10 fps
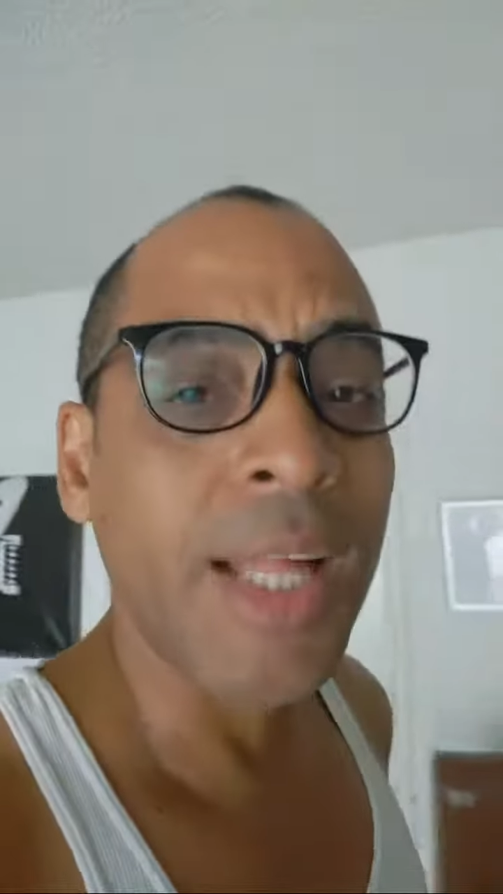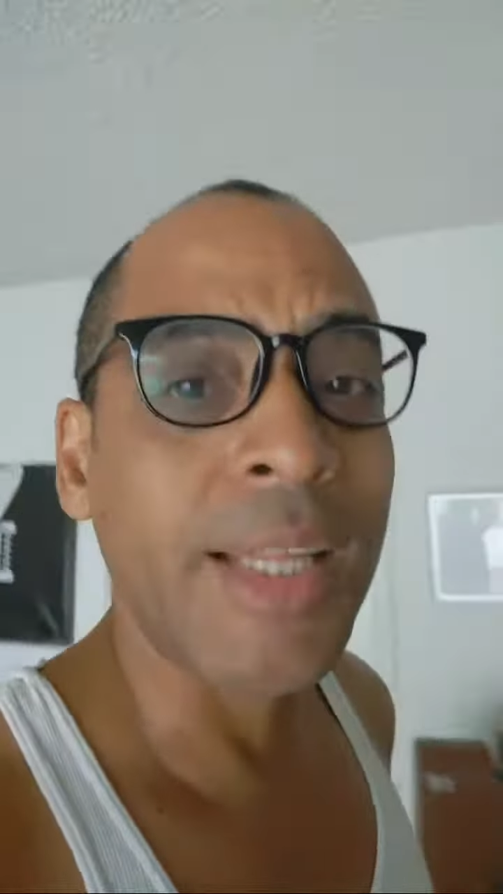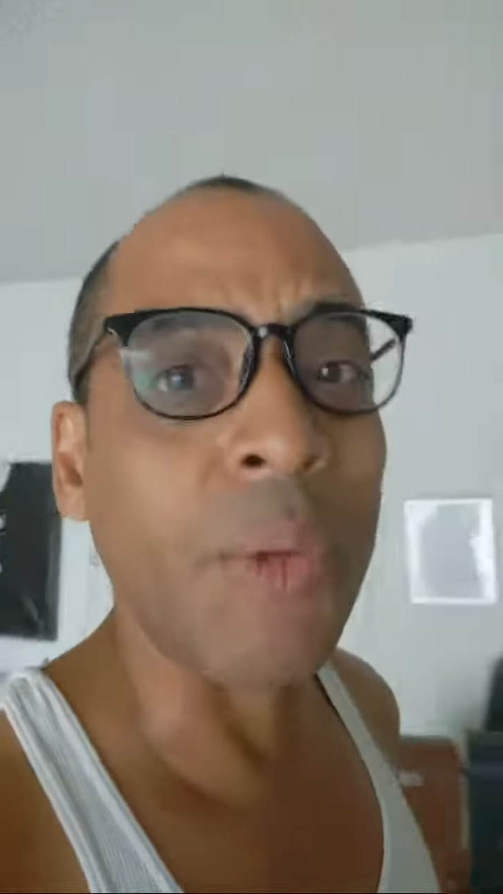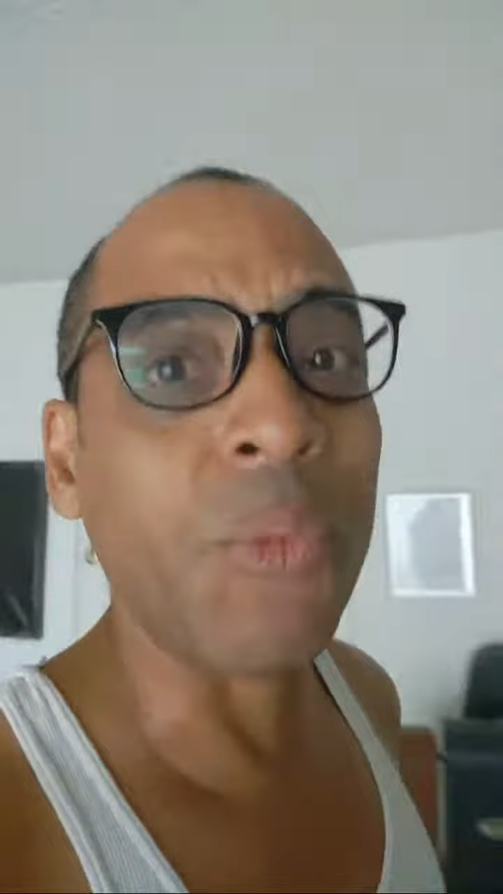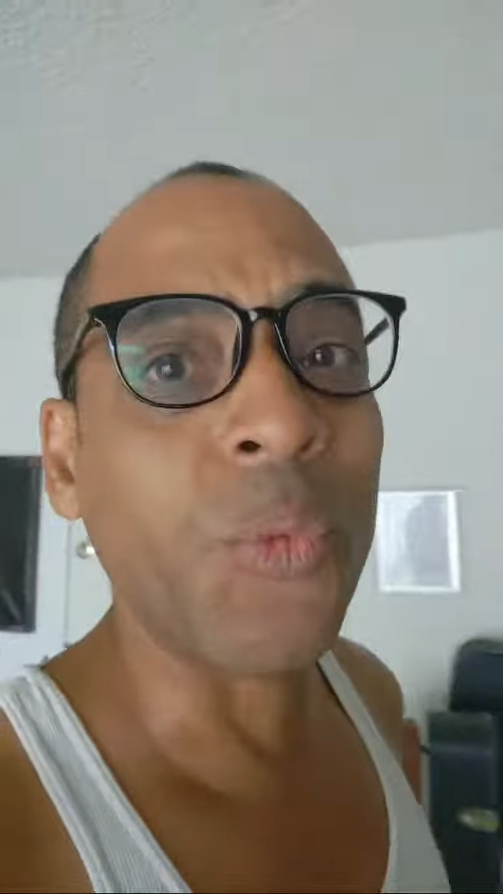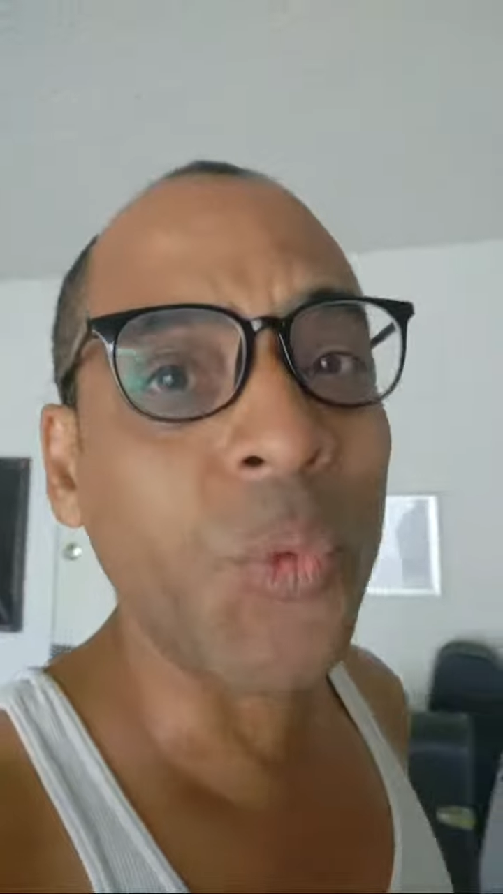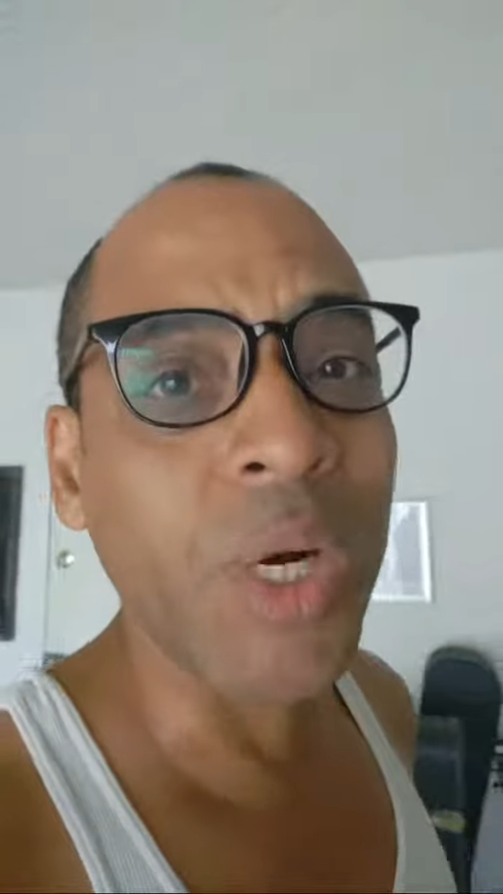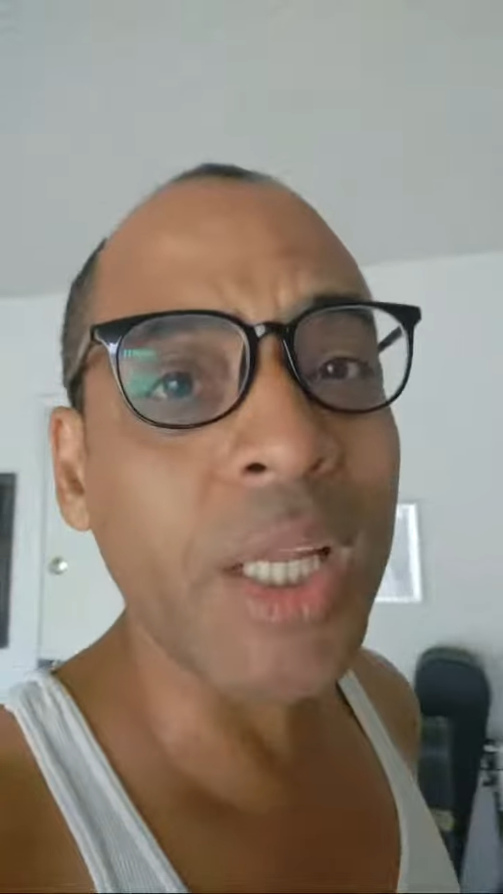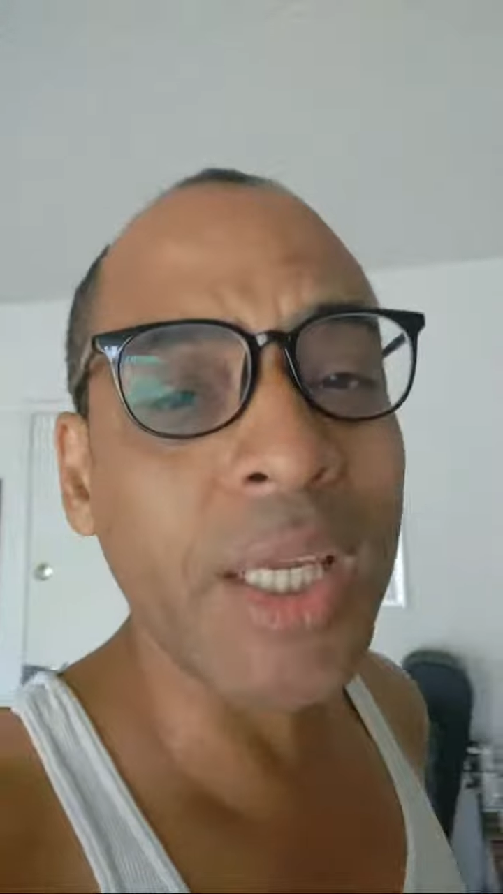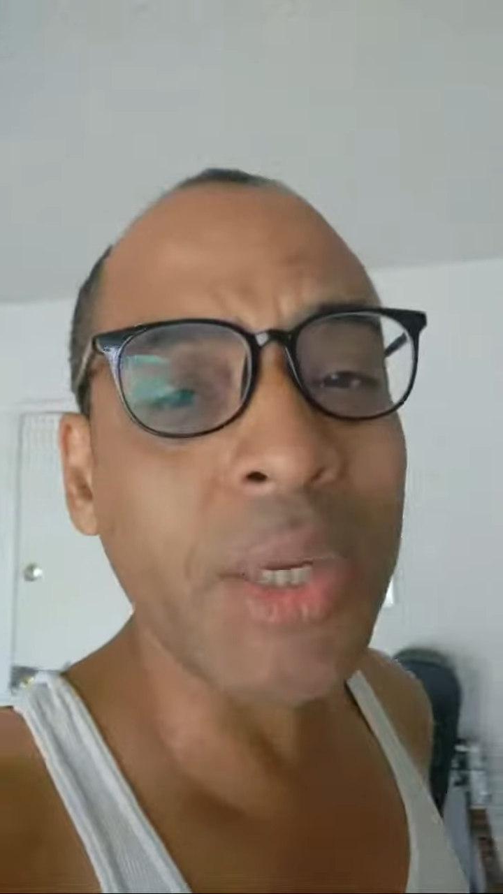They
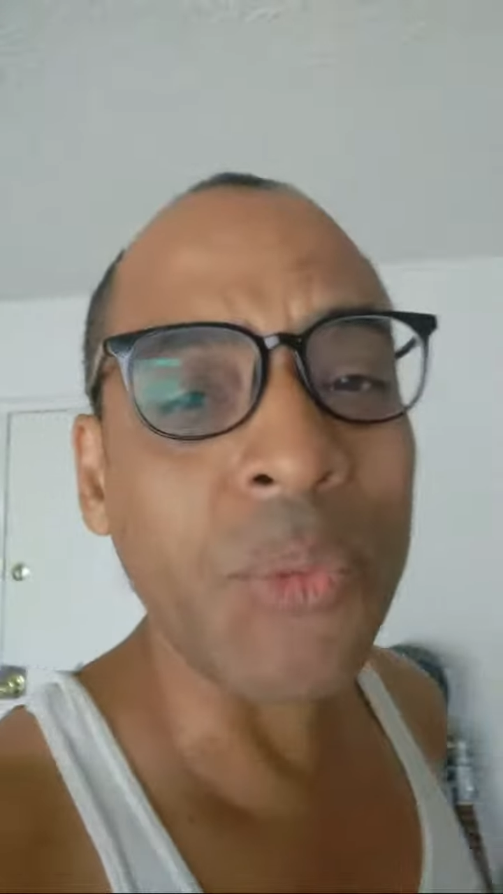really,